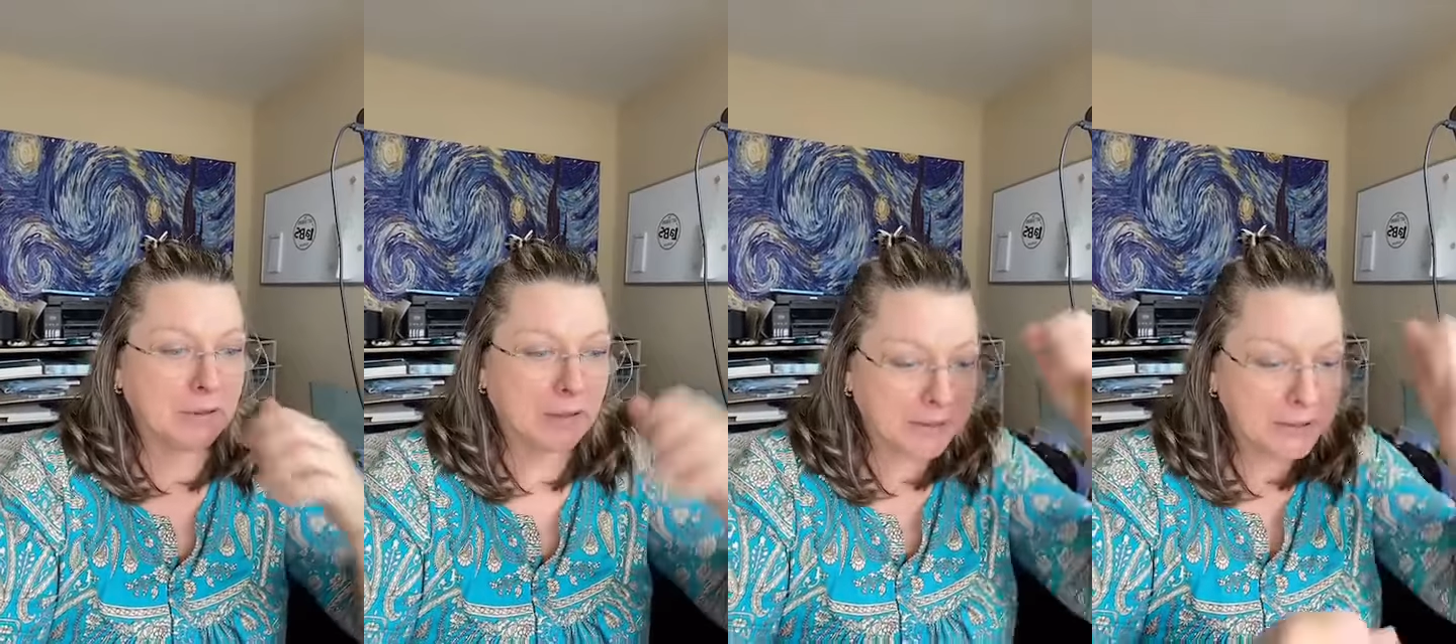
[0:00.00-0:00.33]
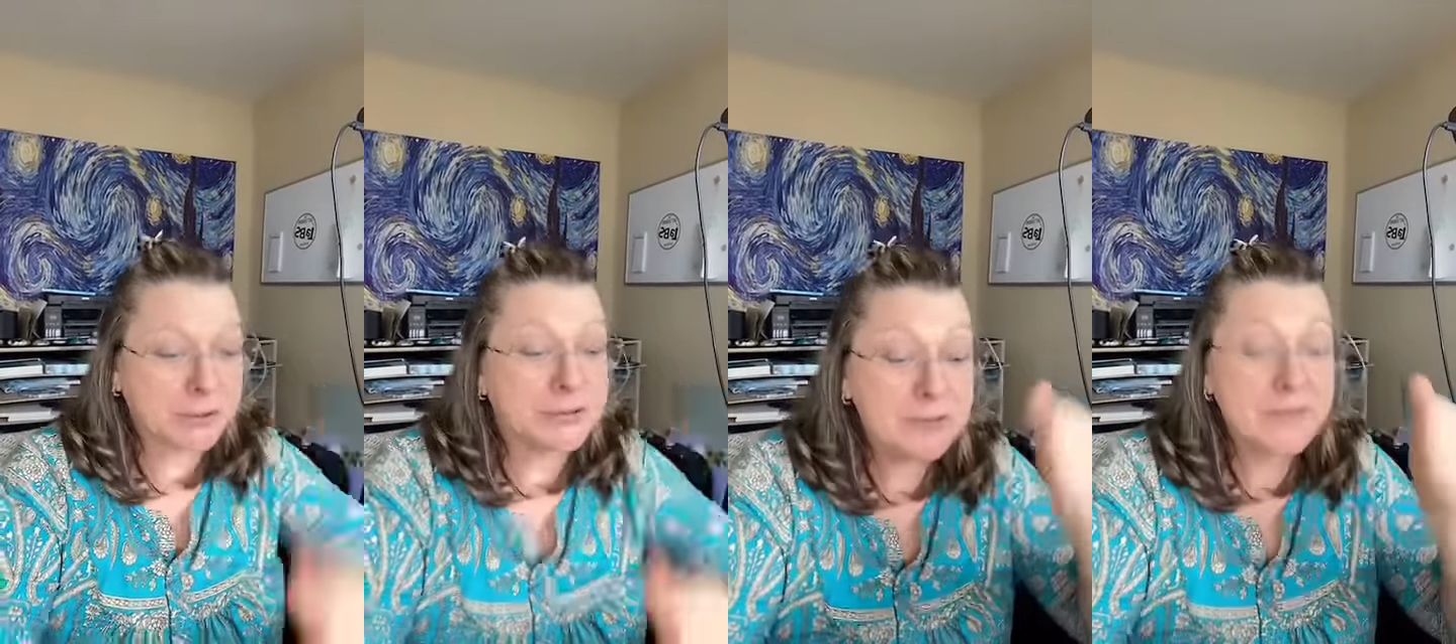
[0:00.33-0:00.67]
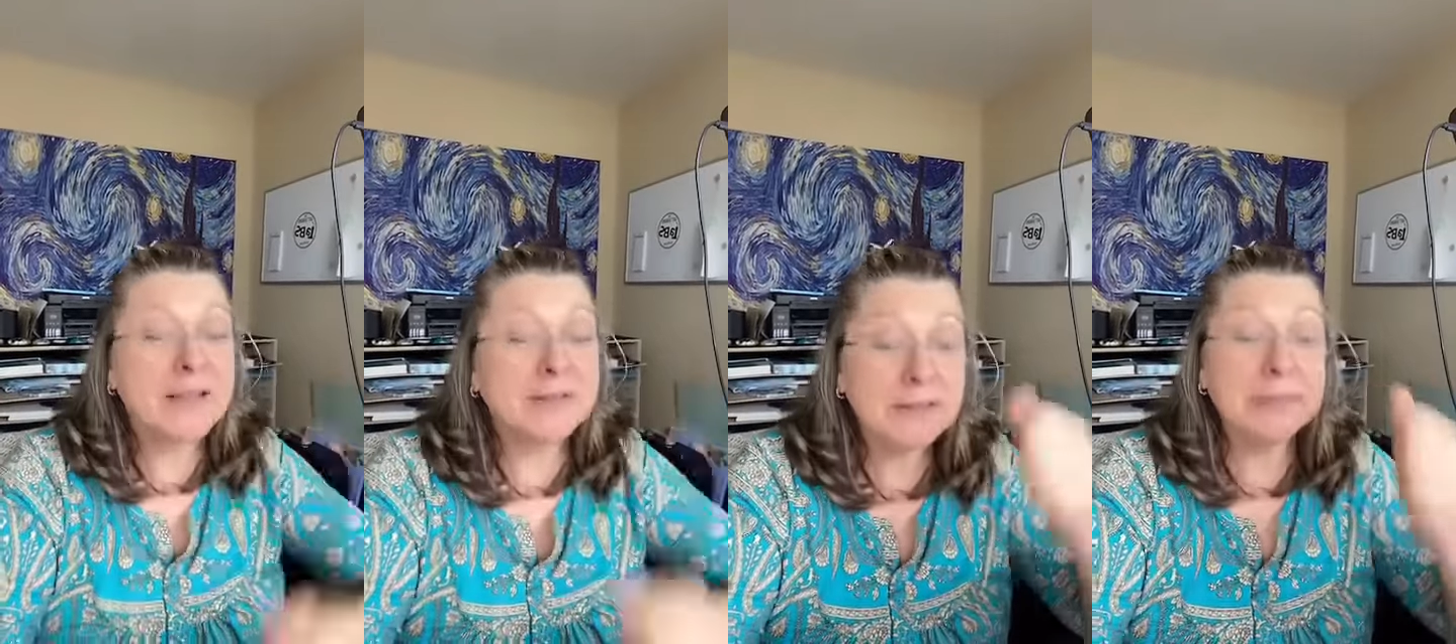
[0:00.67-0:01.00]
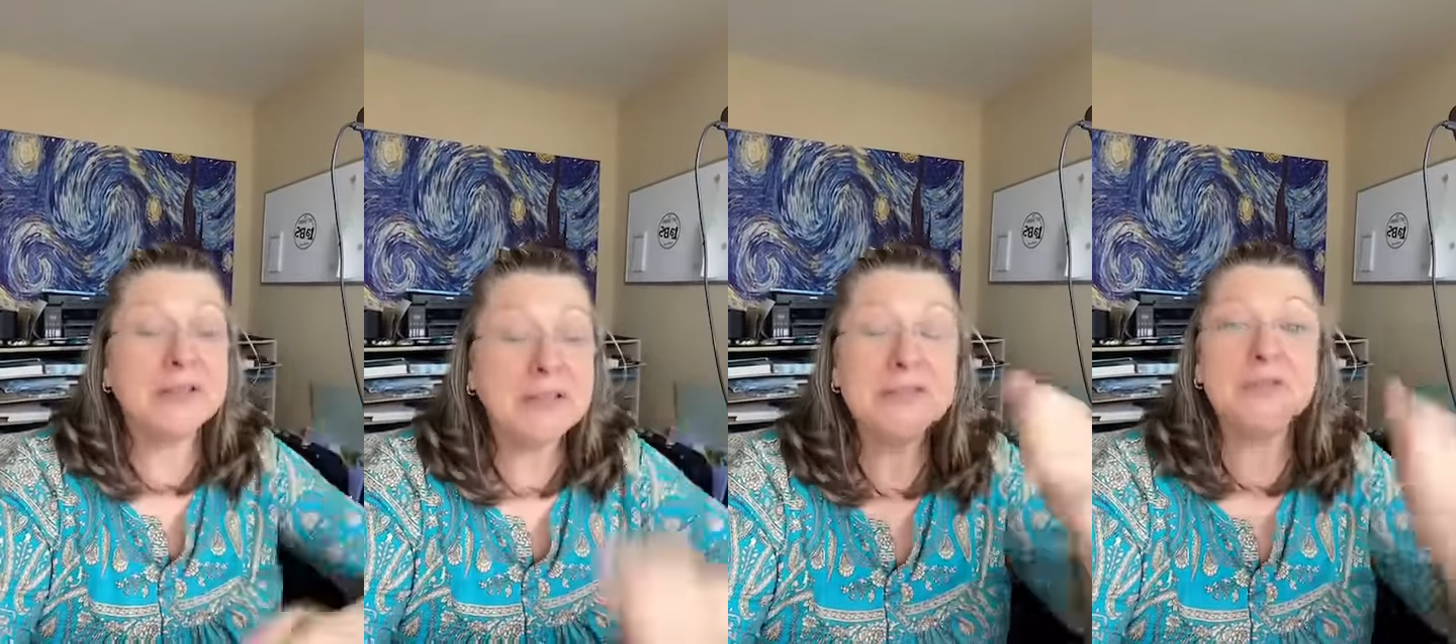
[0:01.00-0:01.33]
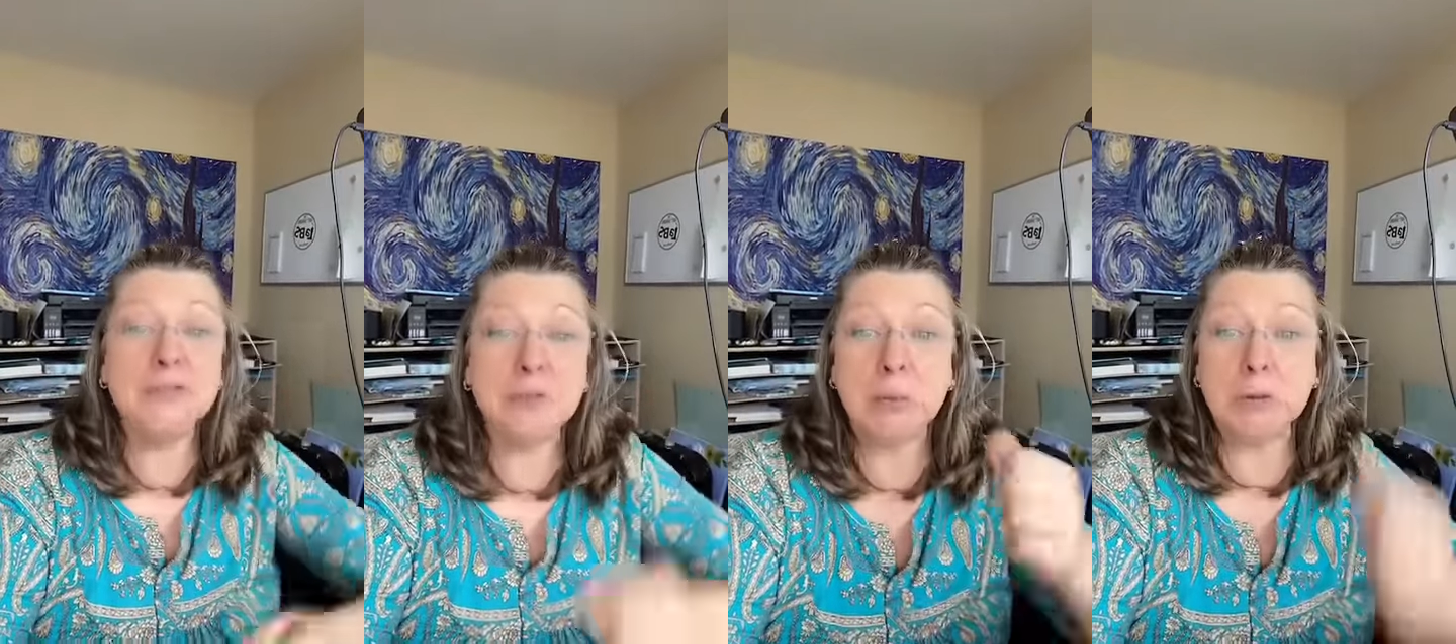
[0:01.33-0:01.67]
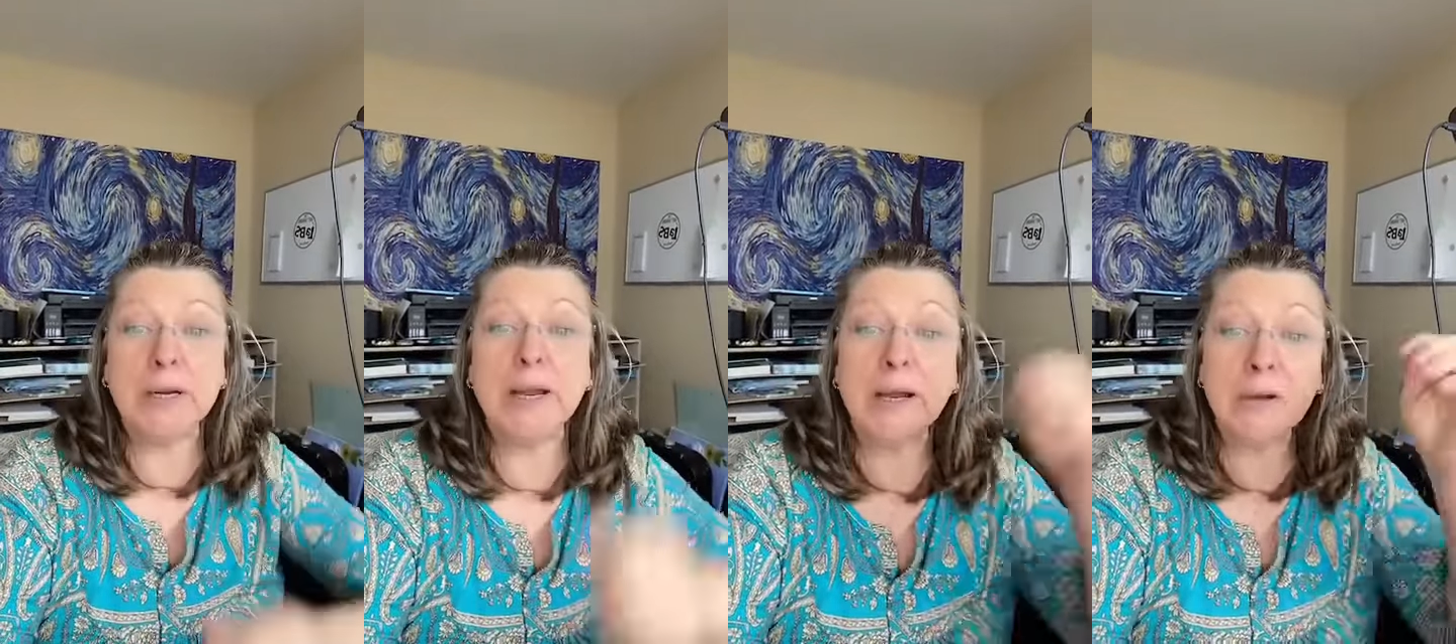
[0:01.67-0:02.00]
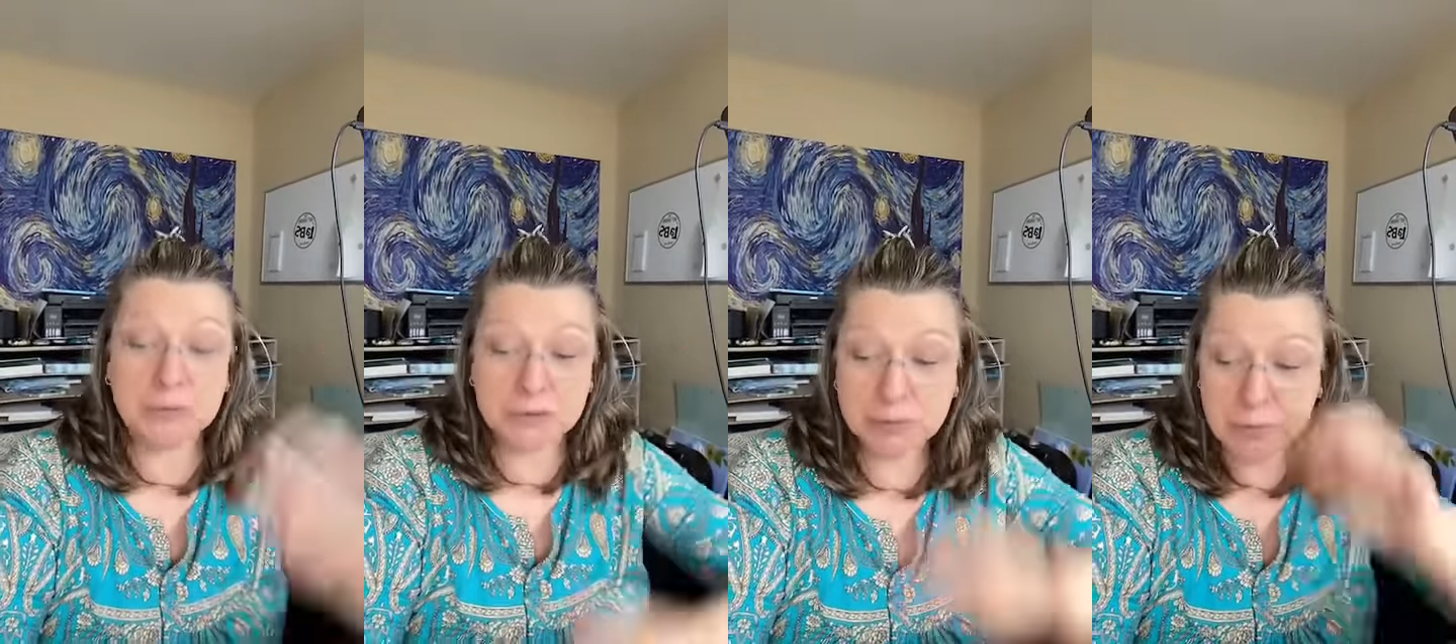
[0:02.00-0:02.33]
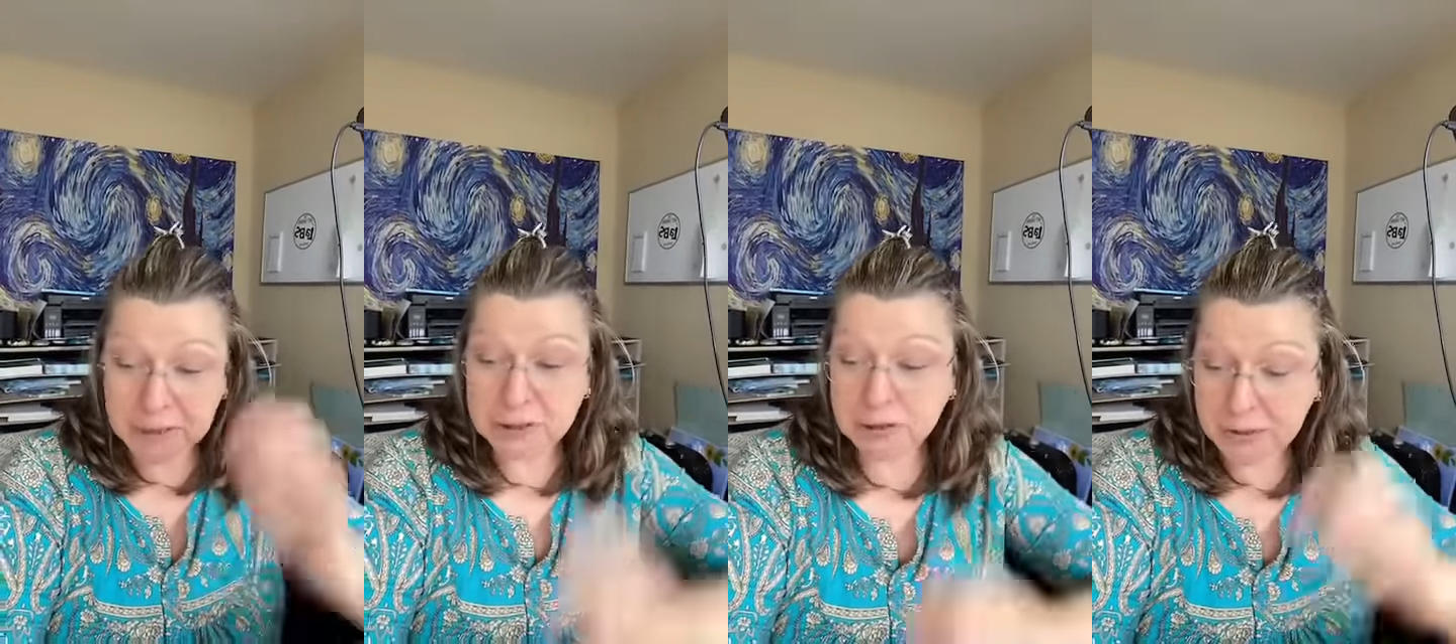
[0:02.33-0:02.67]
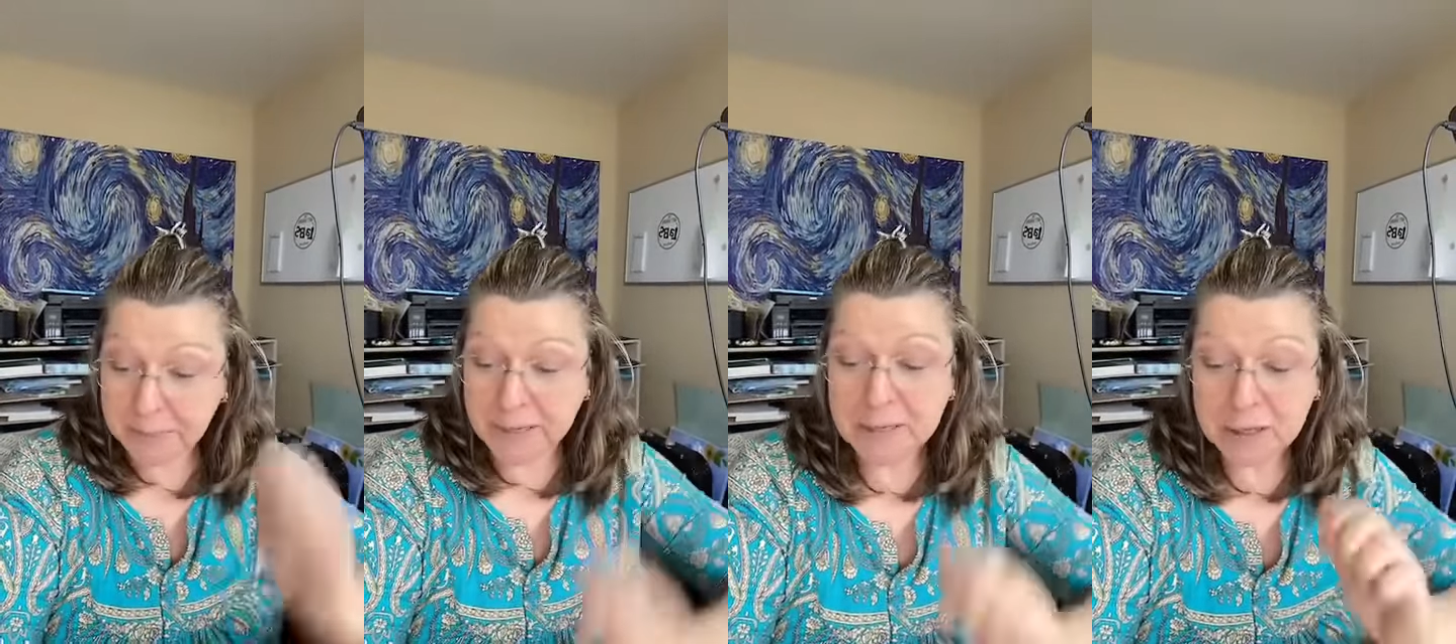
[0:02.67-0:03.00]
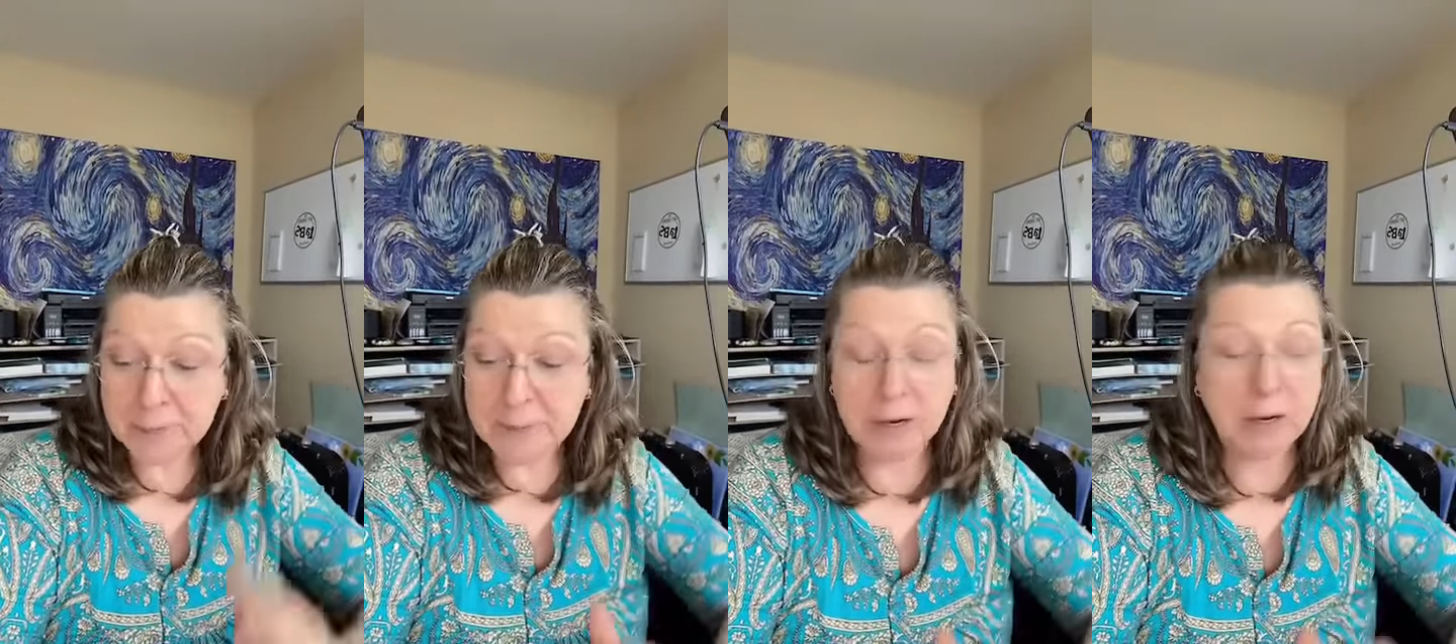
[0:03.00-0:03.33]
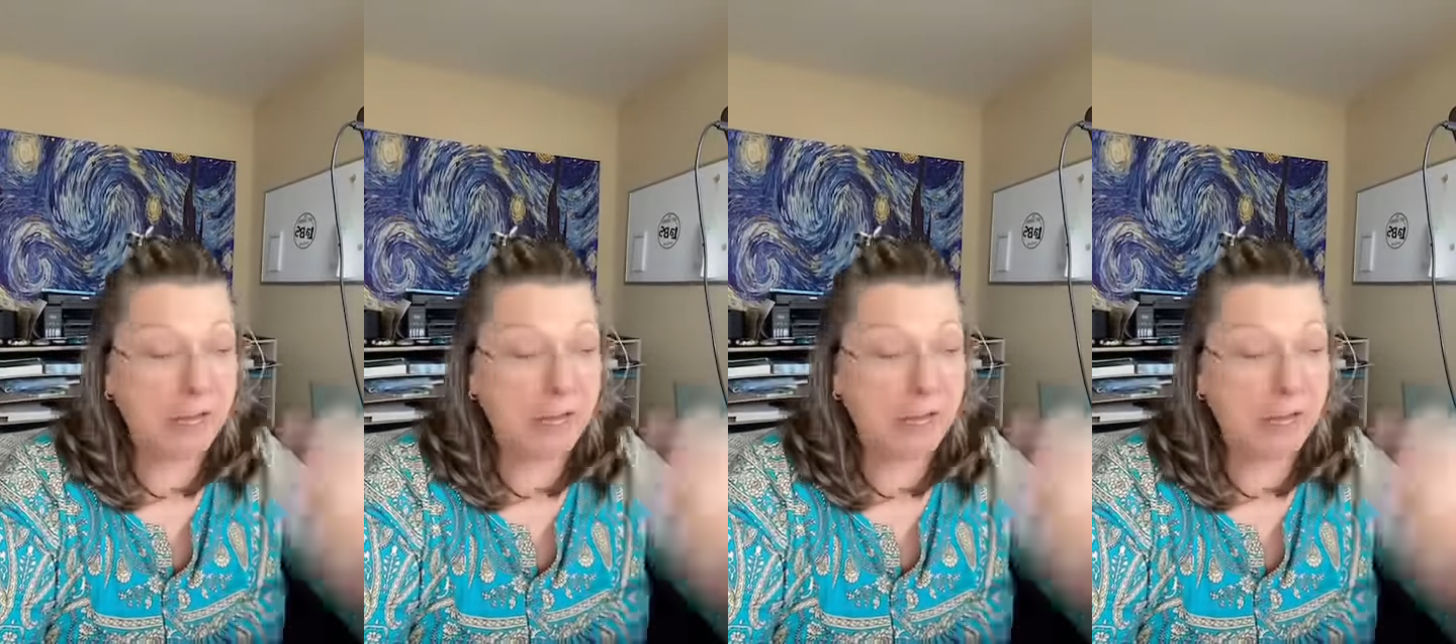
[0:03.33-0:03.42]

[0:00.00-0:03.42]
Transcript: I couldn't get the thing to squirt out, to actually the paint come out,